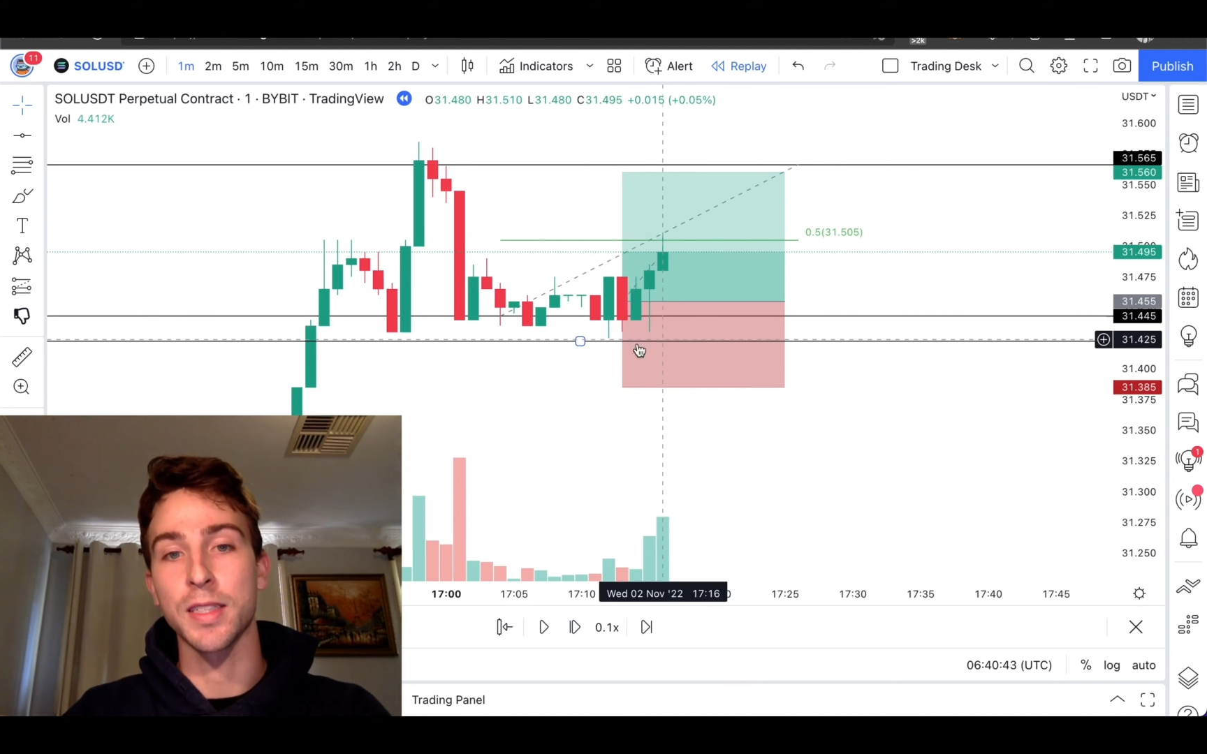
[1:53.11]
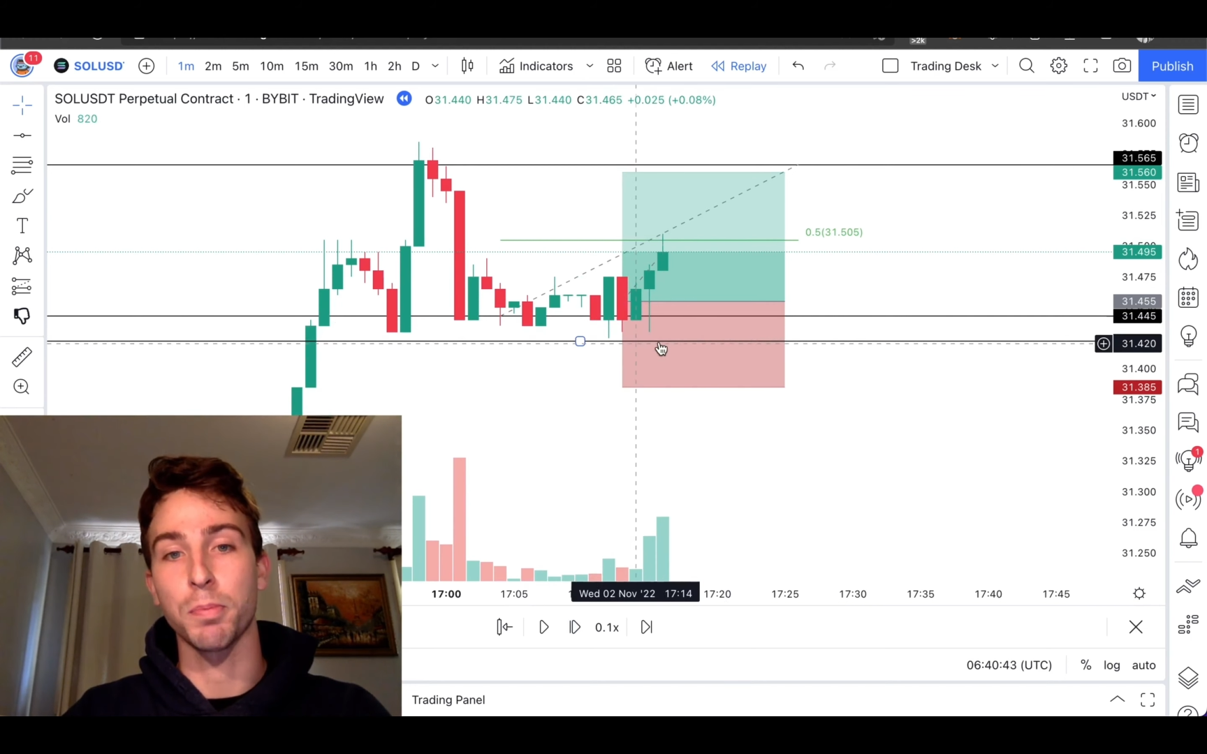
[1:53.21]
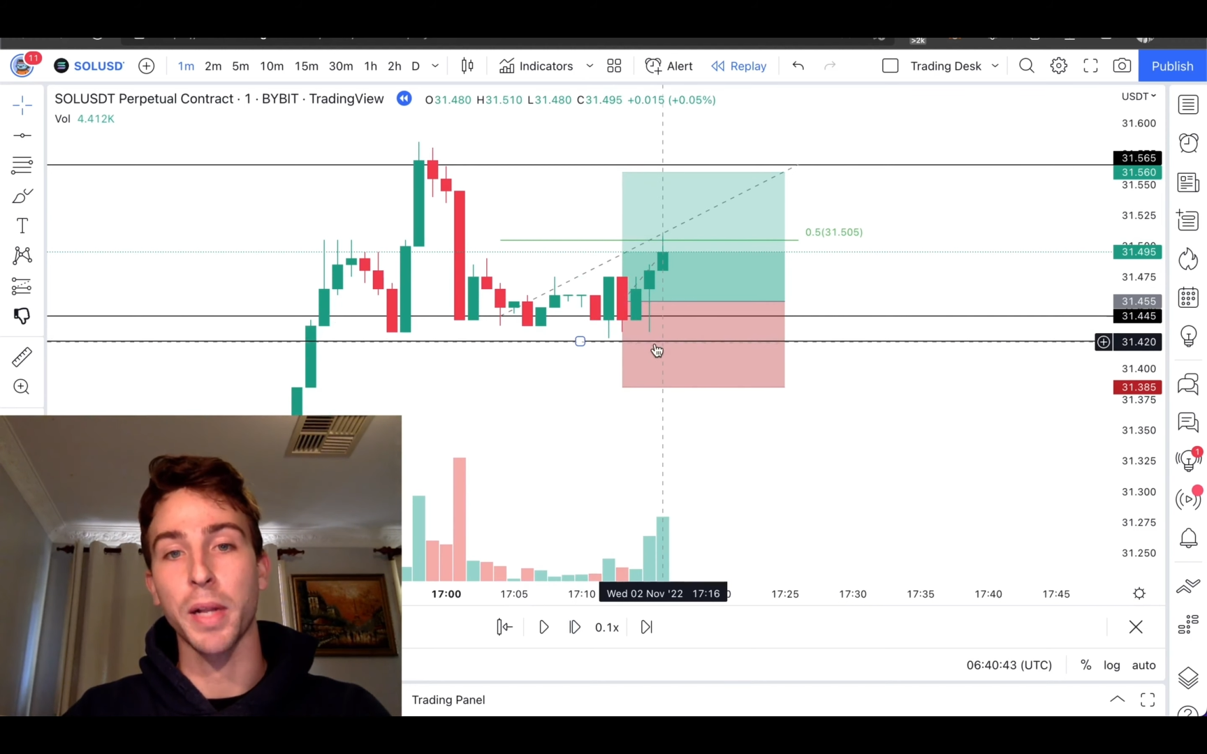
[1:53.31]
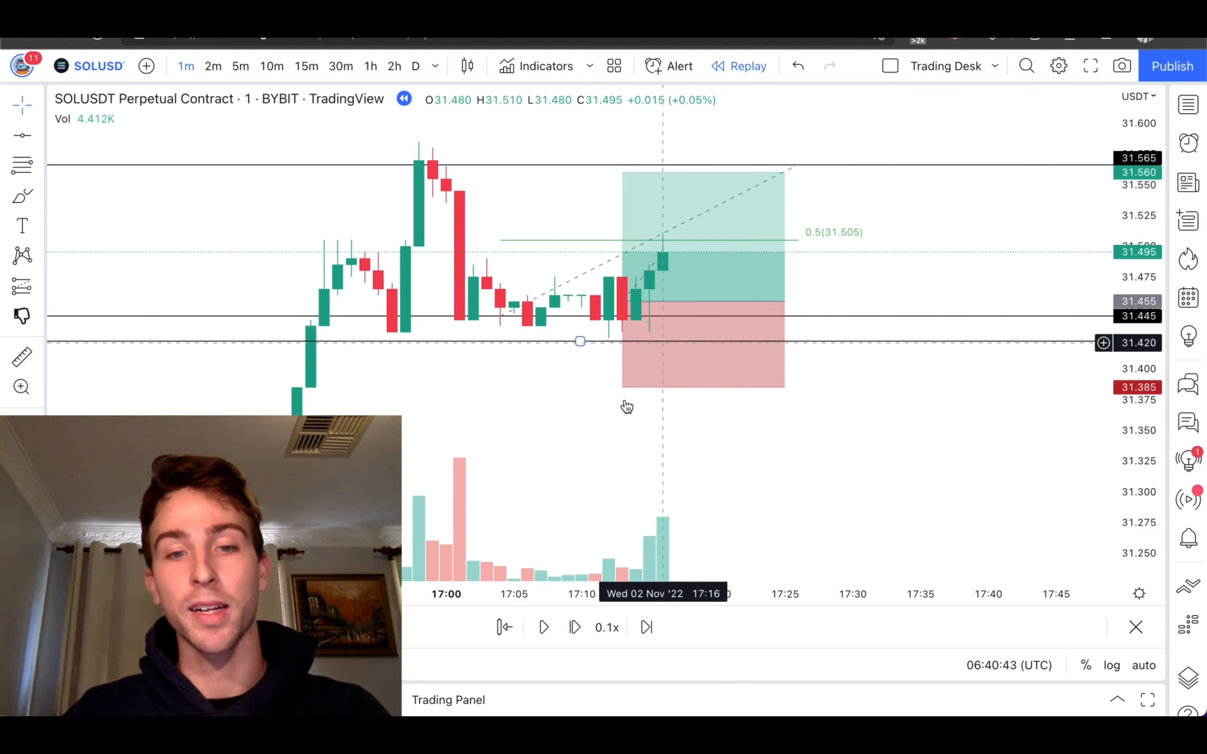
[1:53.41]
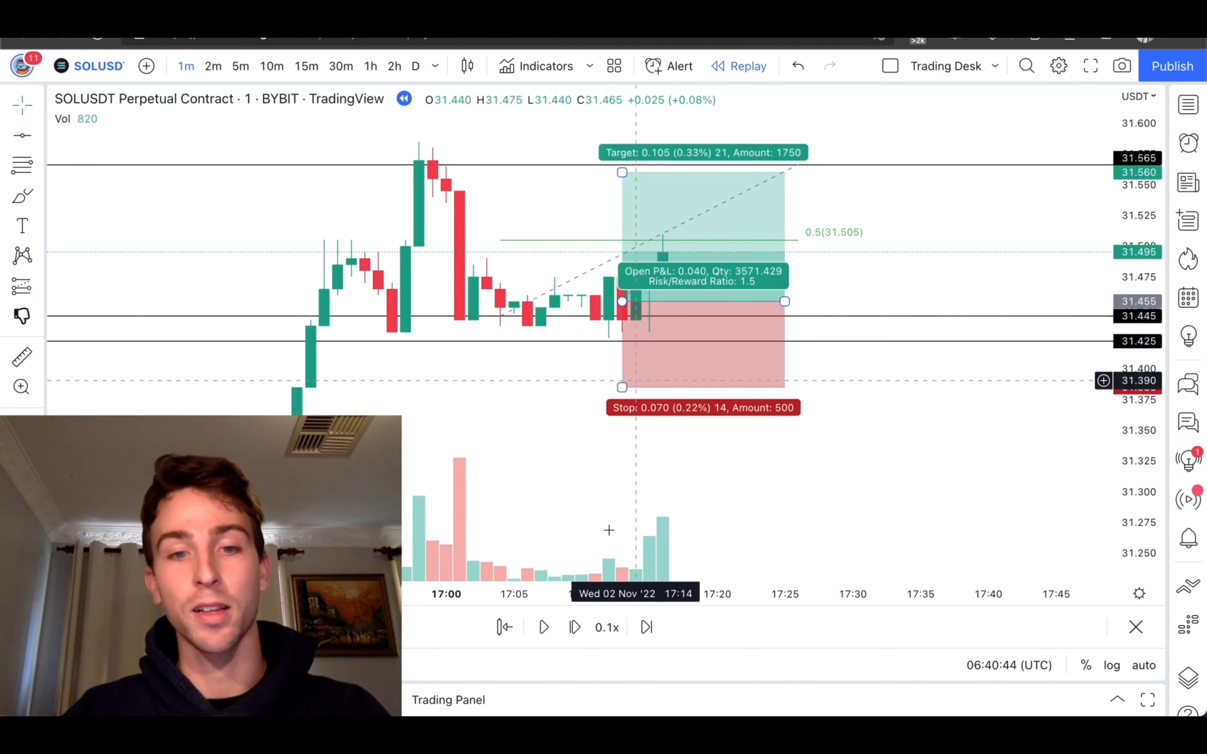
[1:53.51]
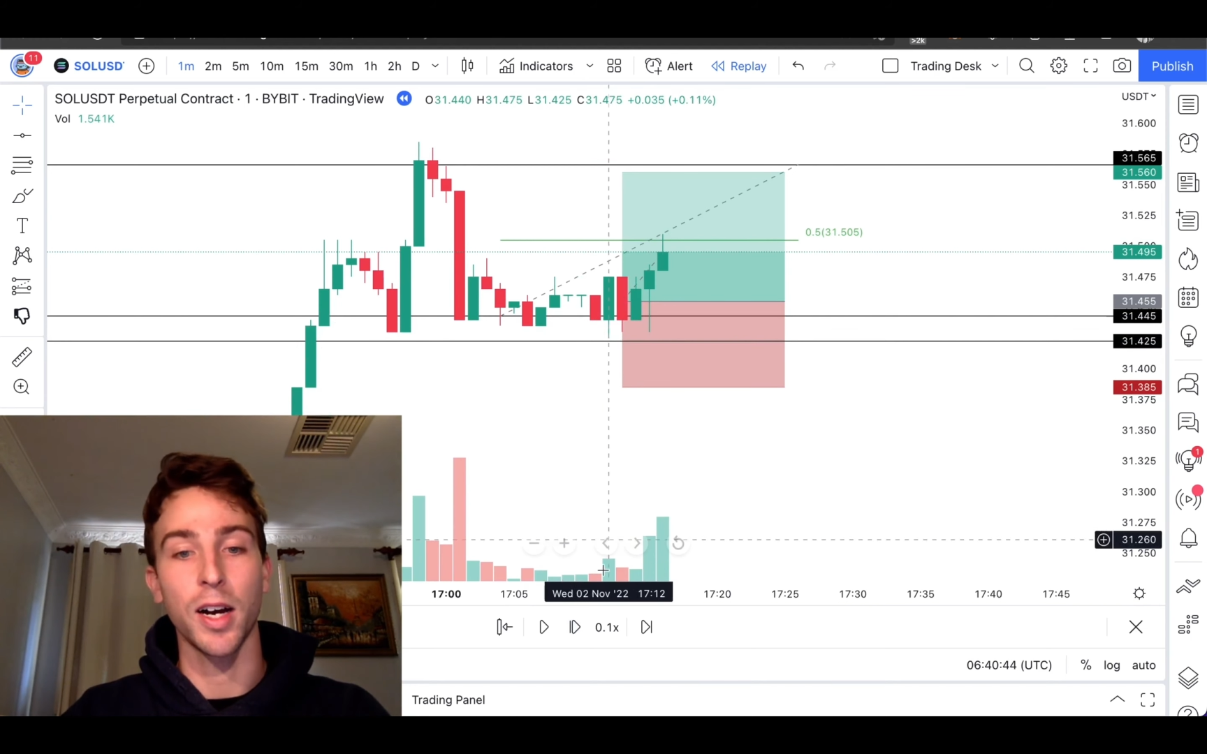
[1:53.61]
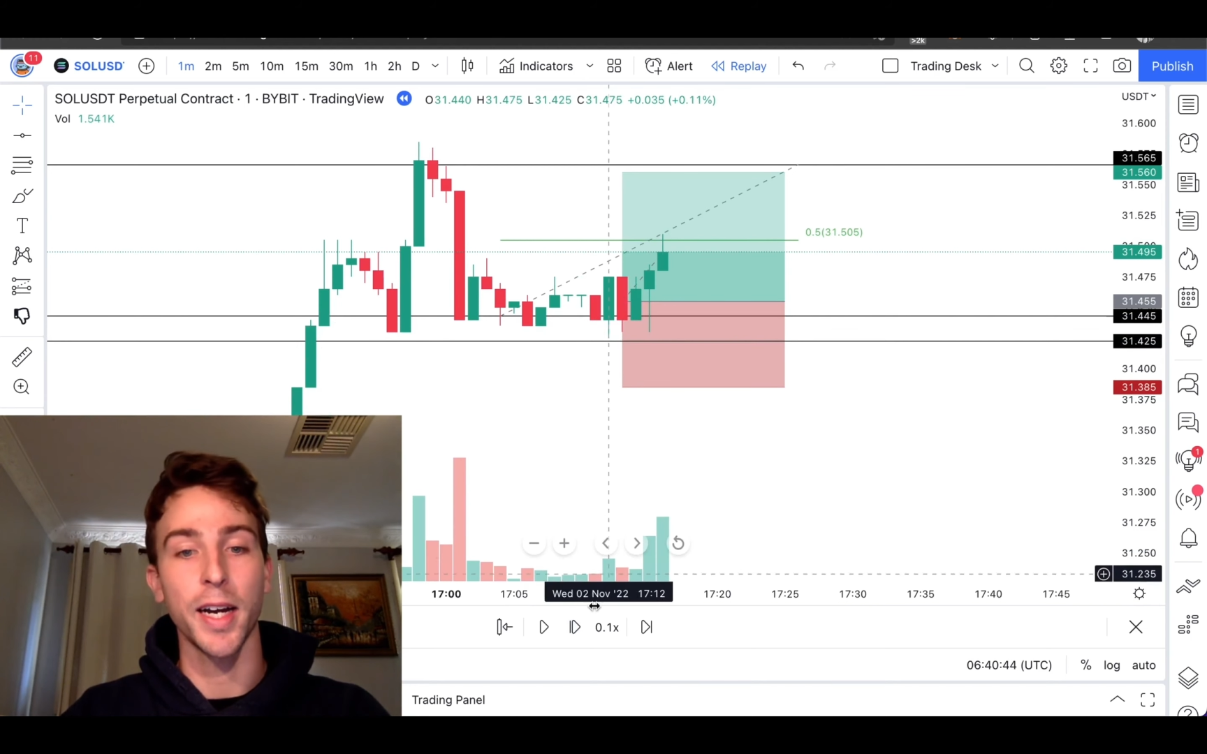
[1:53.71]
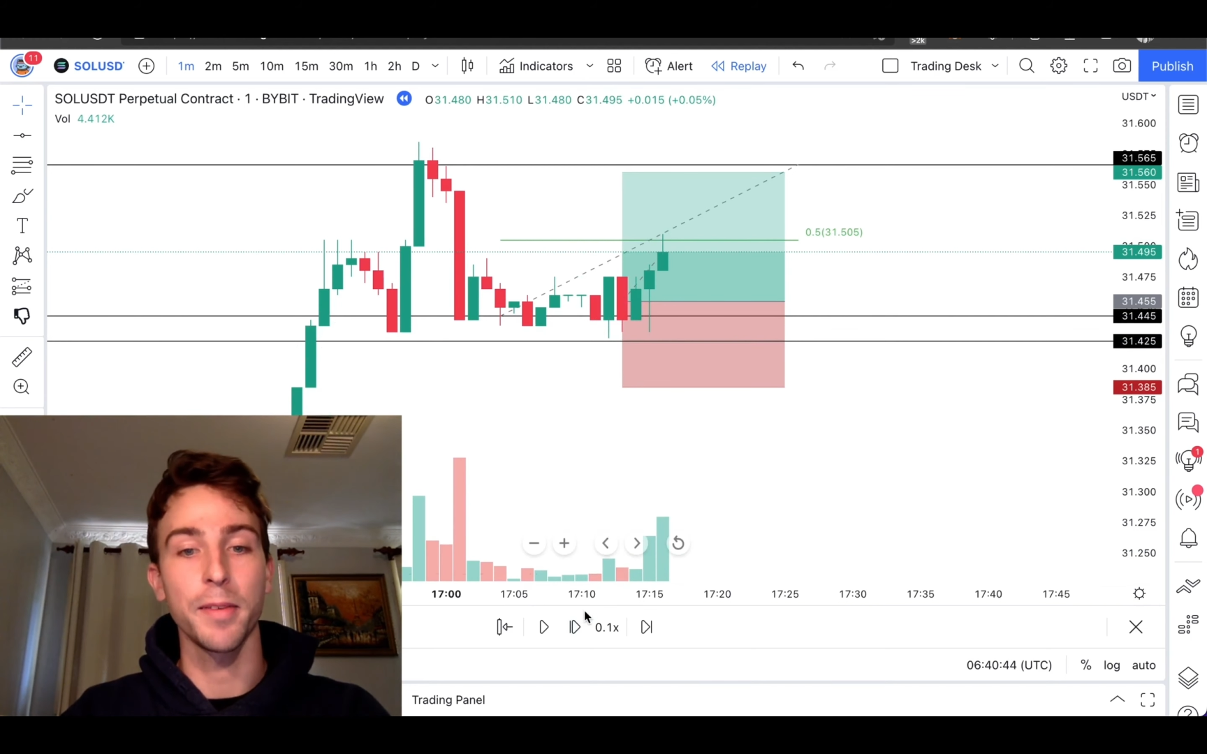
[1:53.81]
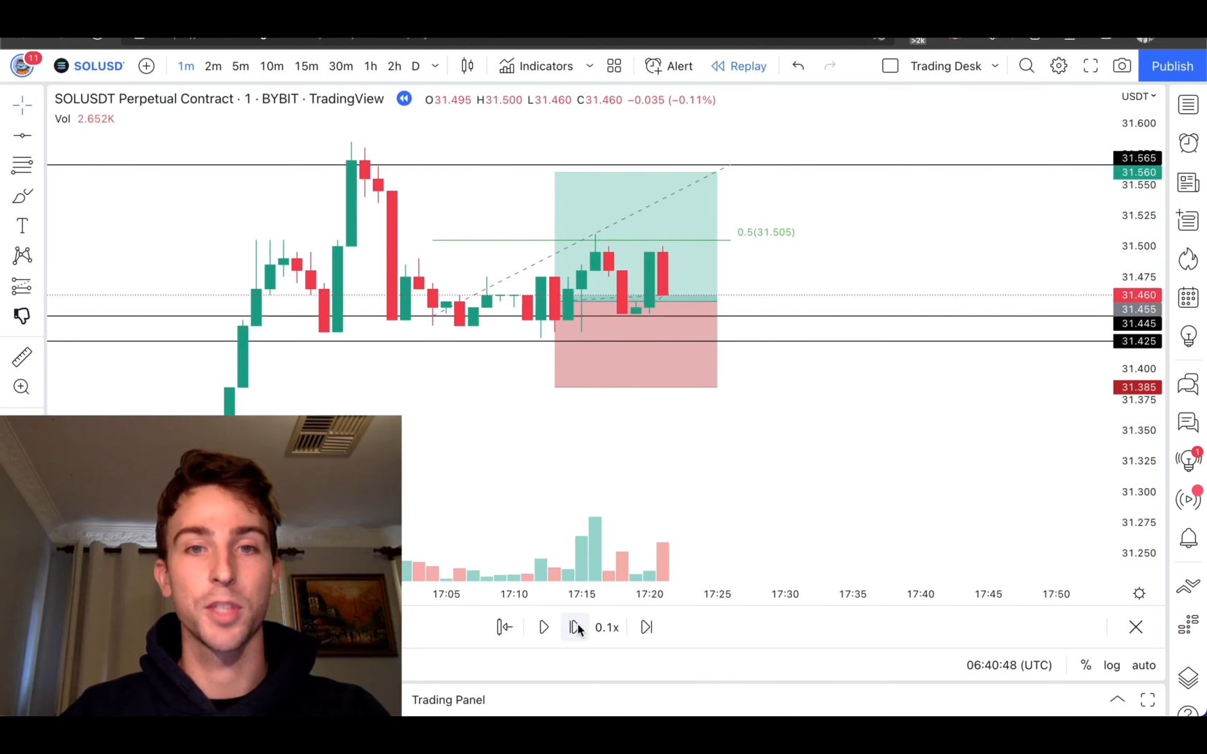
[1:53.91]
black line,